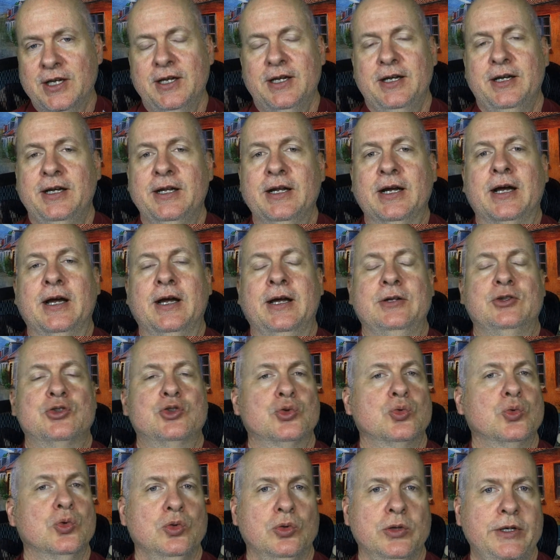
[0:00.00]
and I
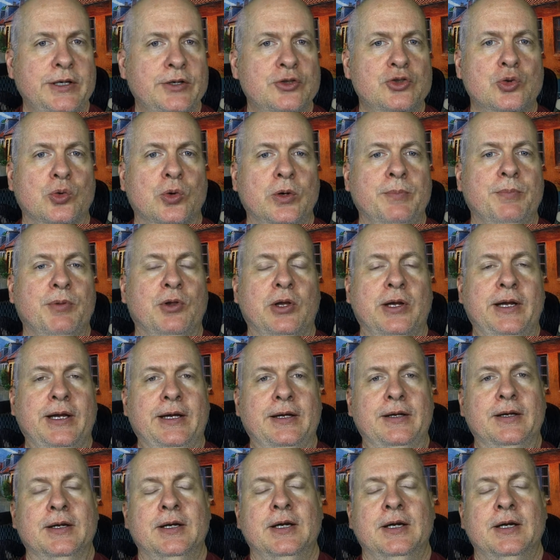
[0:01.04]
truly enjoy playing.